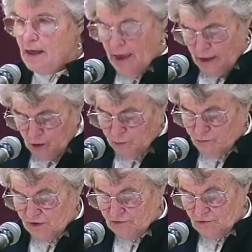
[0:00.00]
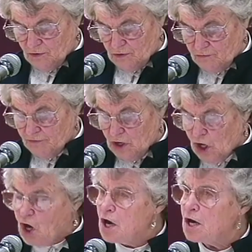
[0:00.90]
help resolve
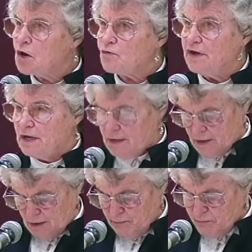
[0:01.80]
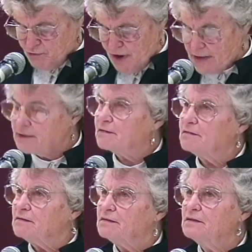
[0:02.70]
concrete,
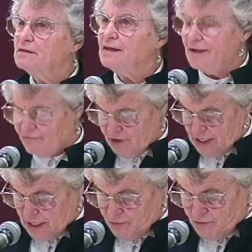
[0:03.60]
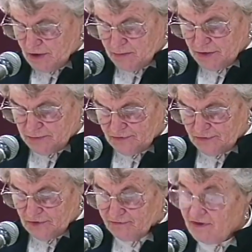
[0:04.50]
practical, everyday
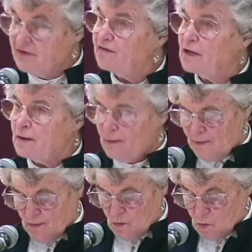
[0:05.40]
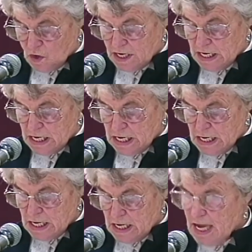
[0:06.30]
problems of living, working,
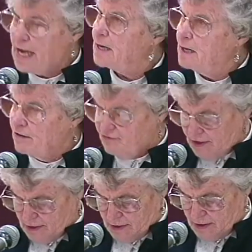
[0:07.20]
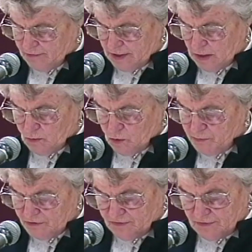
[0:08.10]
and loving as equal
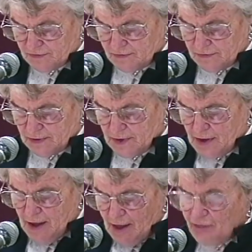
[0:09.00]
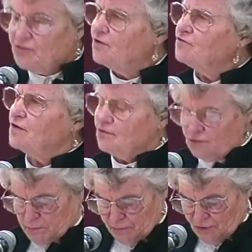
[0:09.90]
persons. This is
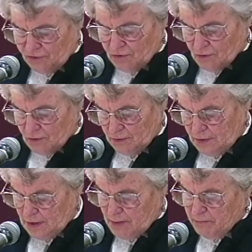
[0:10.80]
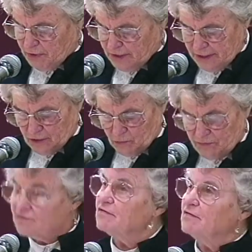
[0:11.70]
the personal and political
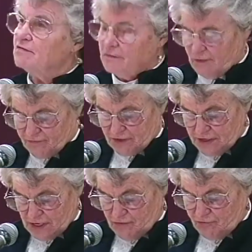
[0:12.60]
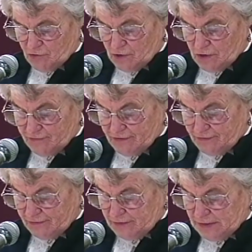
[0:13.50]
business of the day for all of us.